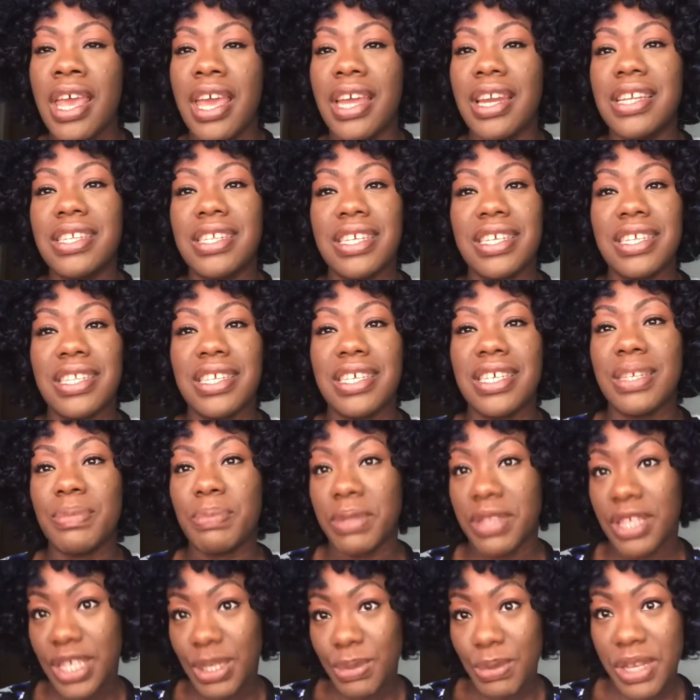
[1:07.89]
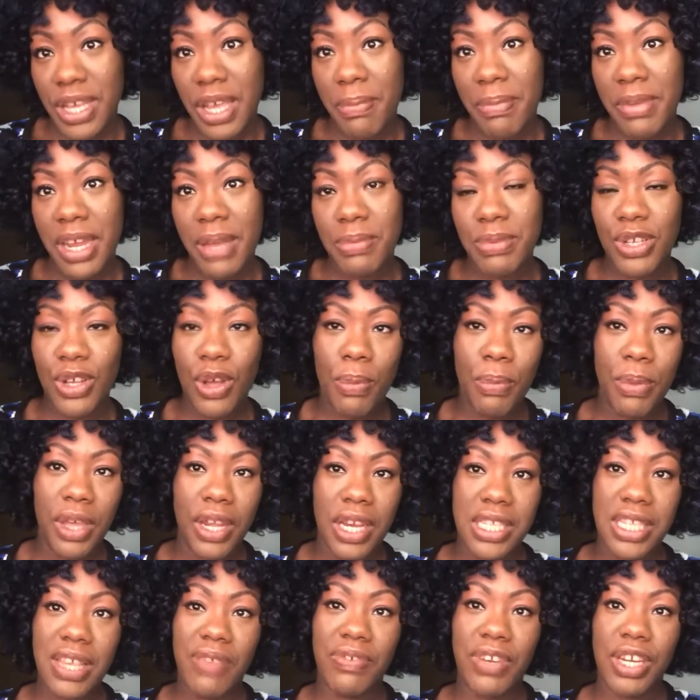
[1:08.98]
in the 60s but this week coming up she's gonna be in
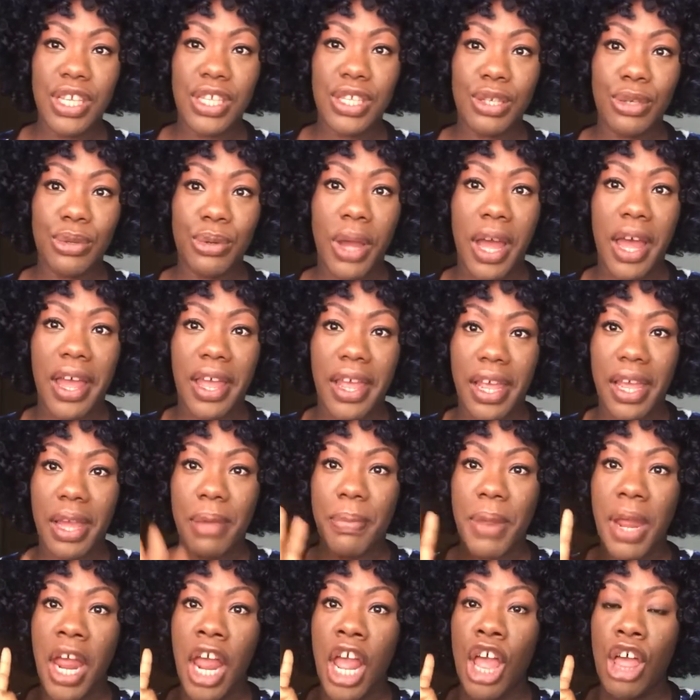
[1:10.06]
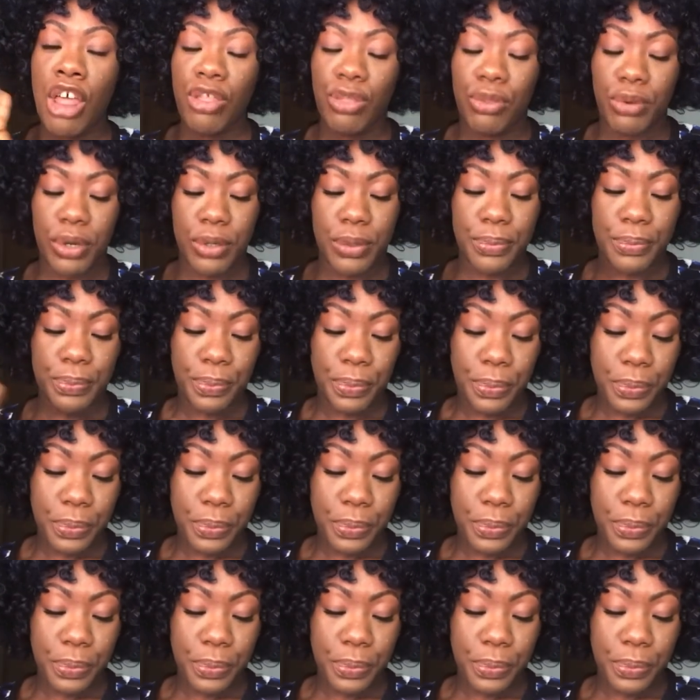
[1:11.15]
the 70s so I am thrilled